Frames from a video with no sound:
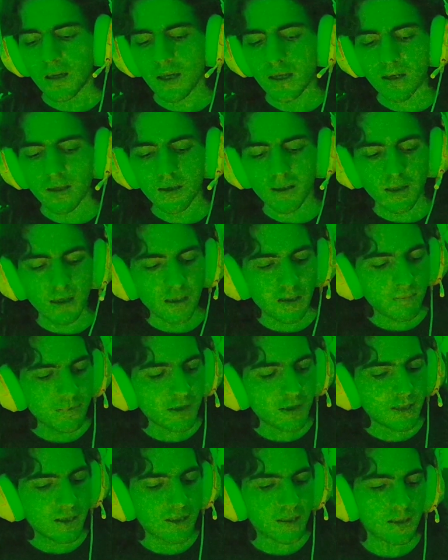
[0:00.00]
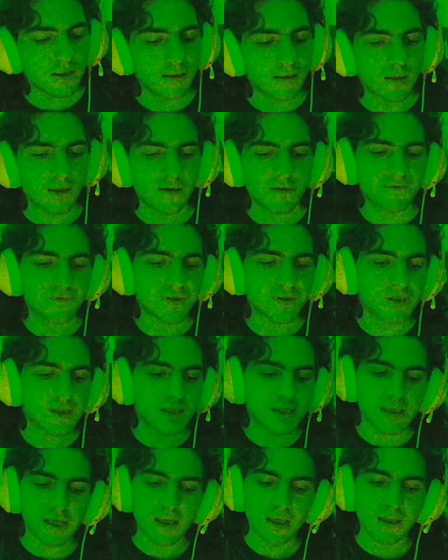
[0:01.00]
And anybody that loves
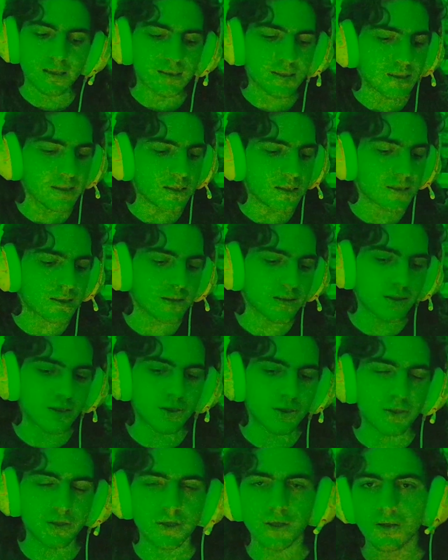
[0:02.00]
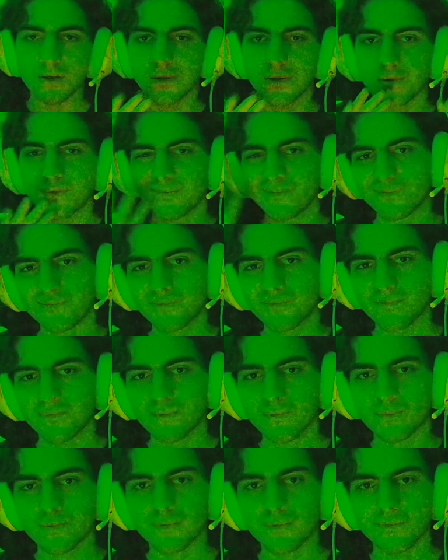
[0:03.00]
the second season of the show,
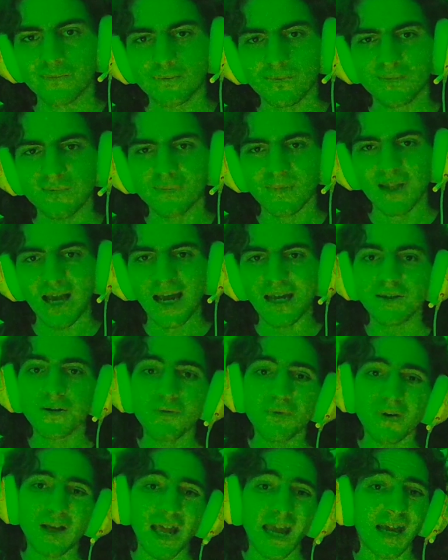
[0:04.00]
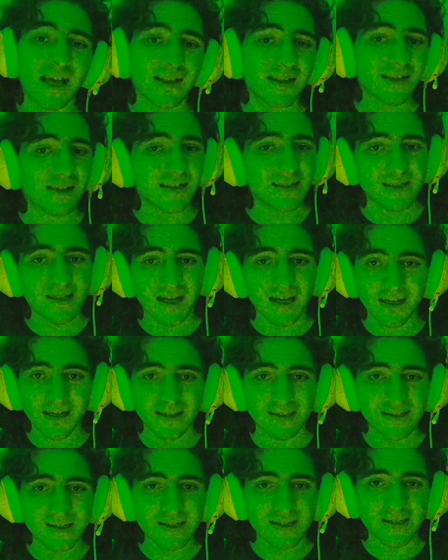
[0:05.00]
I don't hate the
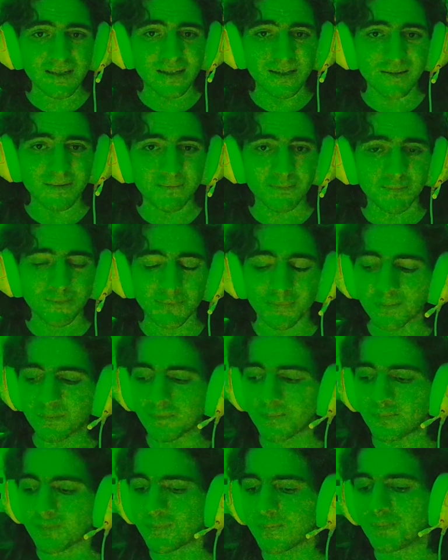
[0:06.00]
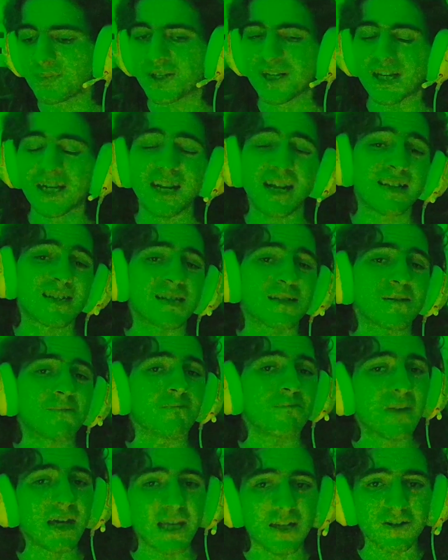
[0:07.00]
second season, but it has
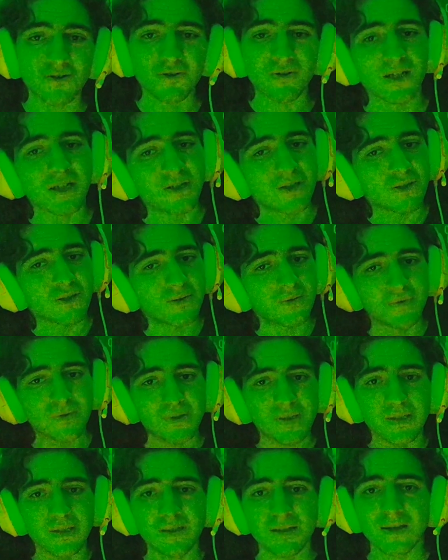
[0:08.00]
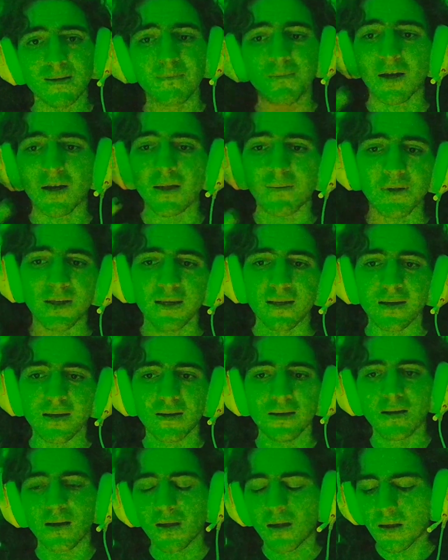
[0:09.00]
some major issues, in my
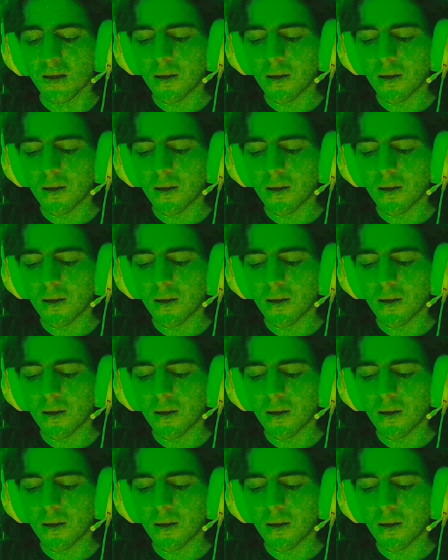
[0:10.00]
opinion.